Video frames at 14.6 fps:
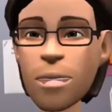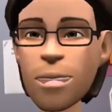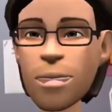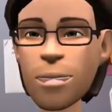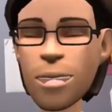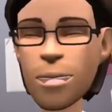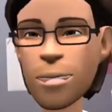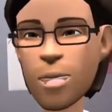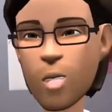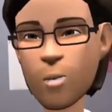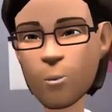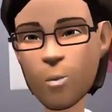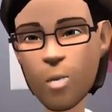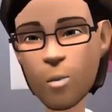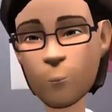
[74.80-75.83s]
then, time to
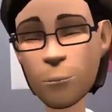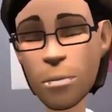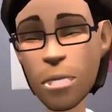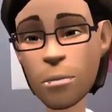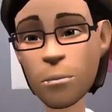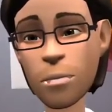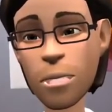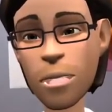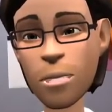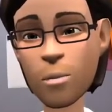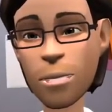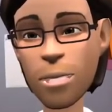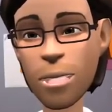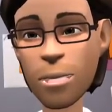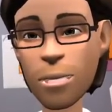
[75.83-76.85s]
finally get to
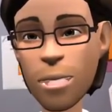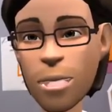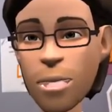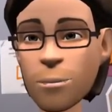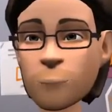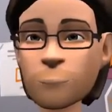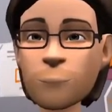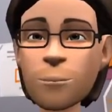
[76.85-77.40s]
Hopeless Otaku's